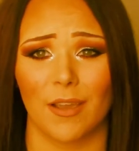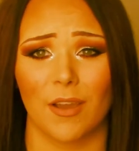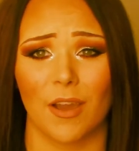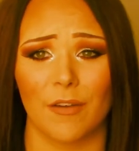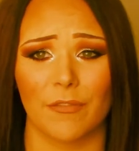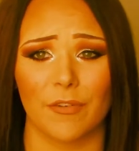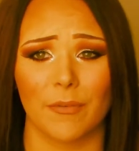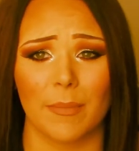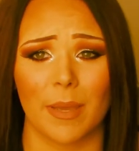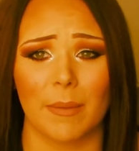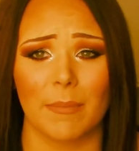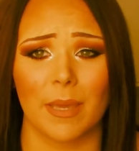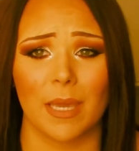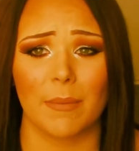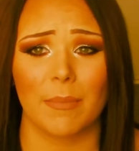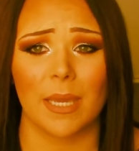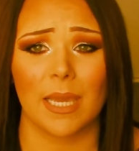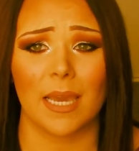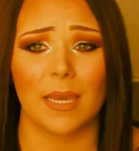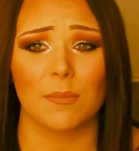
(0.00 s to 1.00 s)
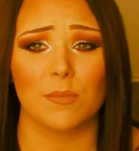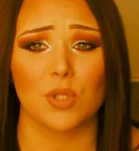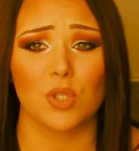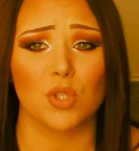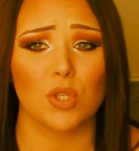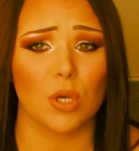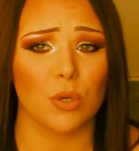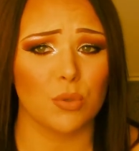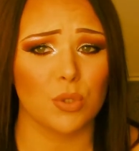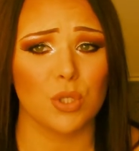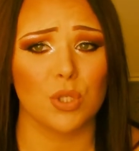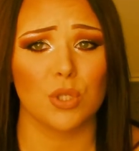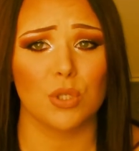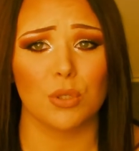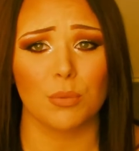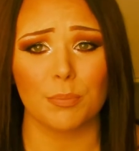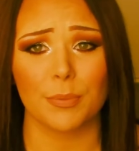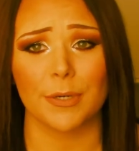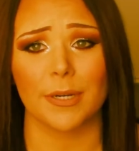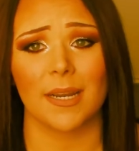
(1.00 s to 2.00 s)
I got for my baby. I'm so
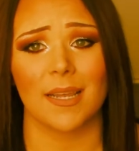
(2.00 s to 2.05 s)
super